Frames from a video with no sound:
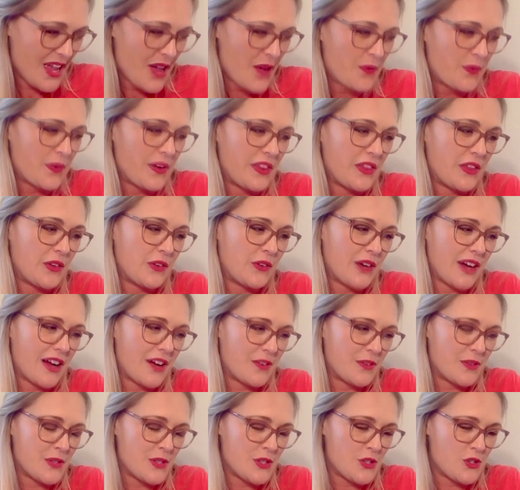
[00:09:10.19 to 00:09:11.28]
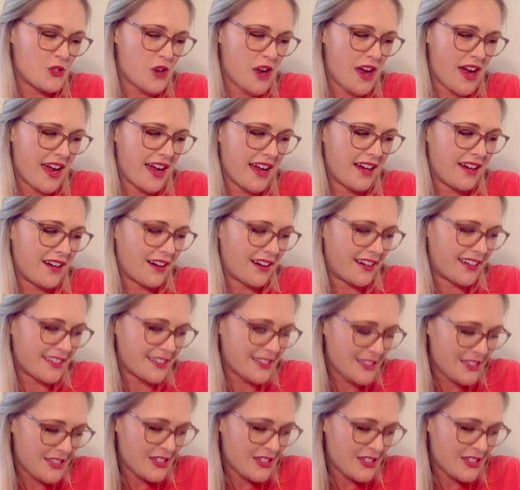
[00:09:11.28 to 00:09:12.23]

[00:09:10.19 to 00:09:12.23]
When the ground was dry, God